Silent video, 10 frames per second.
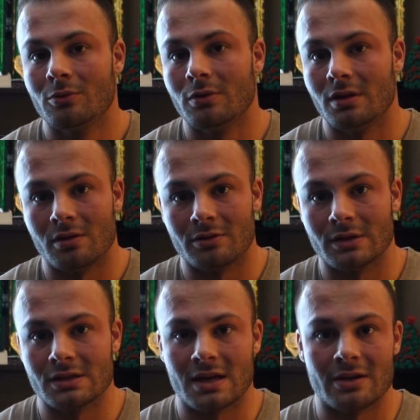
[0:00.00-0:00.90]
Really the only
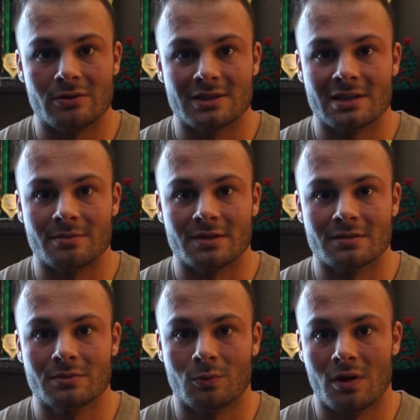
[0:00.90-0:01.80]
reason I use them
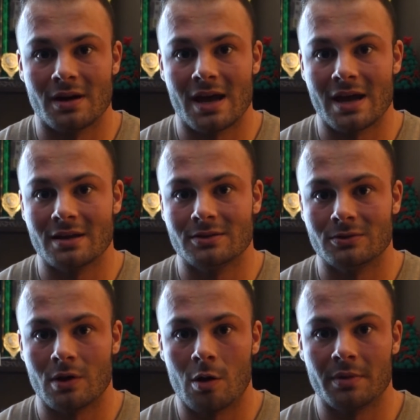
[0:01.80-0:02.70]
is 1A,
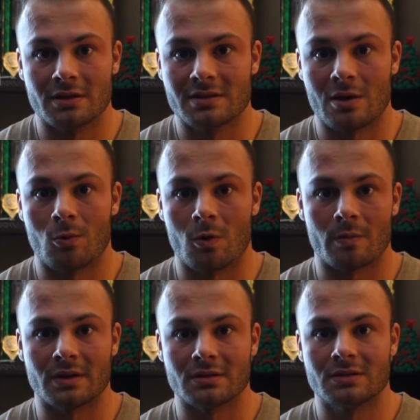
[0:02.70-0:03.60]
to help me stay
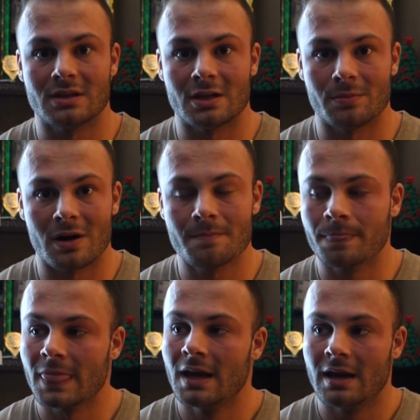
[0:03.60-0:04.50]
warm and to get a
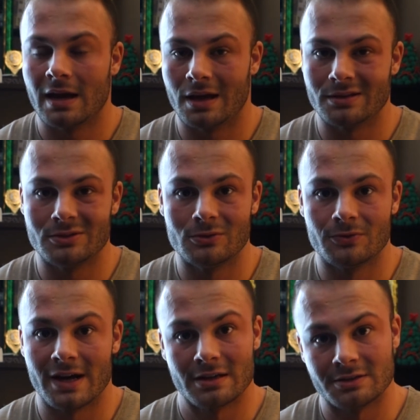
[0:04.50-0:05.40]
pump, and 2,
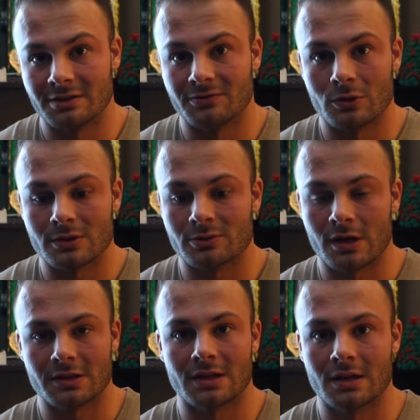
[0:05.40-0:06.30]
for energy and focus
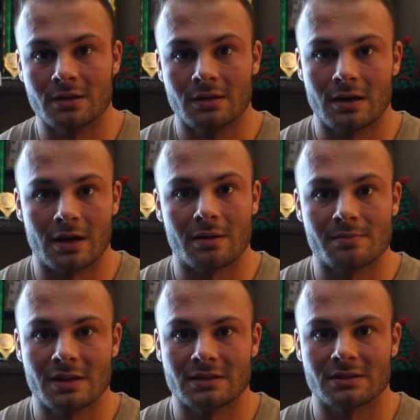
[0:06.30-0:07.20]
throughout the day.
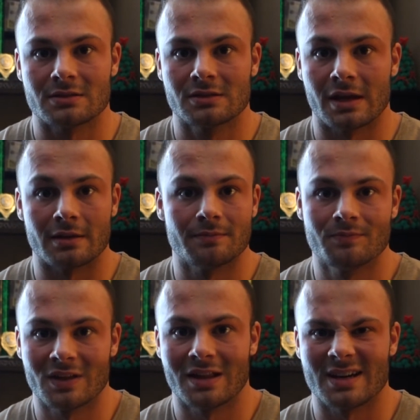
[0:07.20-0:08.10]
It's just like
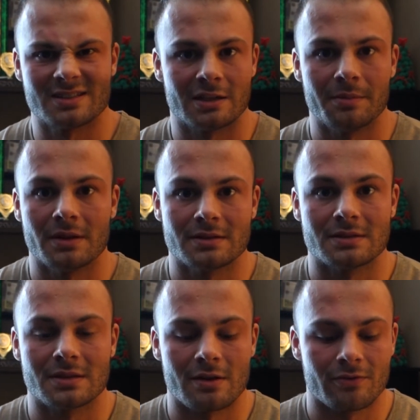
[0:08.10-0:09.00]
a lot of stimulants
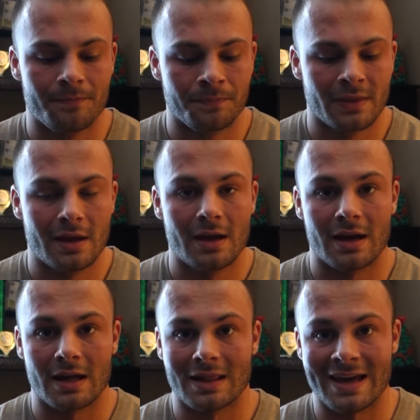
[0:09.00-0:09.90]
and stuff,
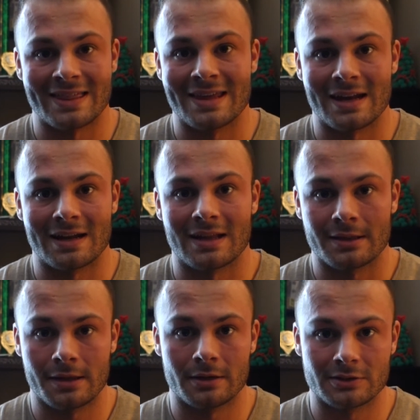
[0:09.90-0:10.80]
and I like that. I like
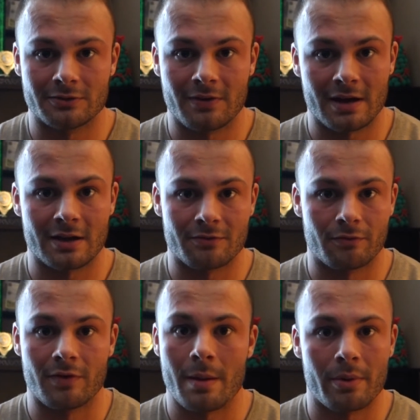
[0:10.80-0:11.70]
the energy I get from
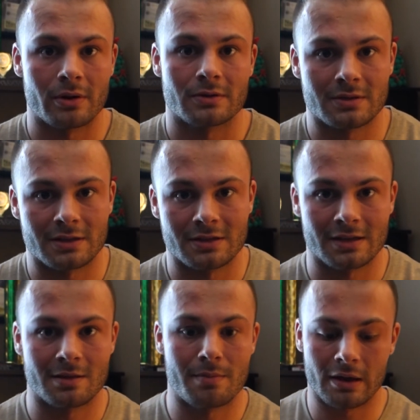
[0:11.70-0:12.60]
fat burners. That's
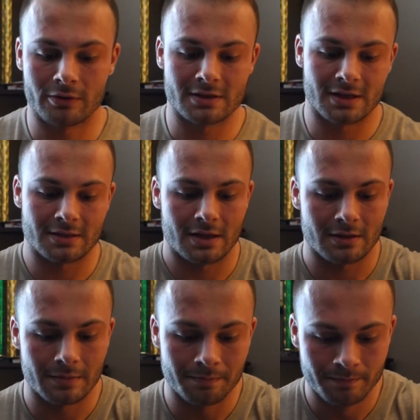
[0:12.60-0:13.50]
like the main reason I take
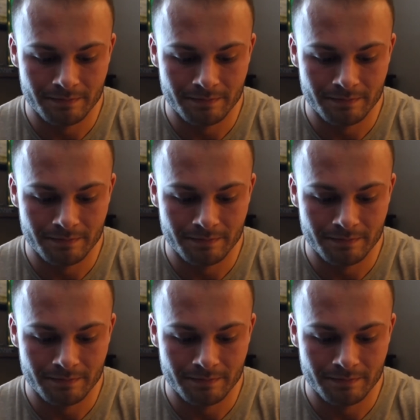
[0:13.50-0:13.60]
them.